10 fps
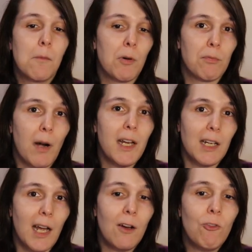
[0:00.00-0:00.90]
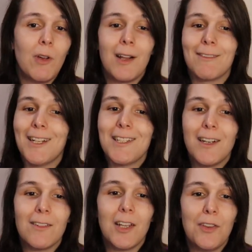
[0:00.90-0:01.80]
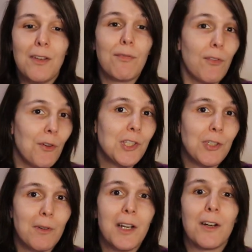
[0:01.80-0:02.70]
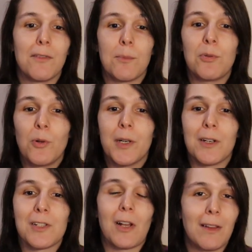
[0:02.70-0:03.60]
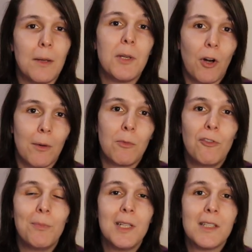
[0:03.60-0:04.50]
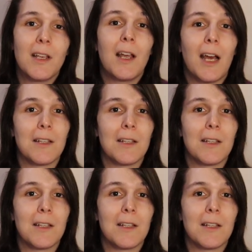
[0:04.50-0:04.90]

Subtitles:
But right now, let's not let the false threat of employers limit our movements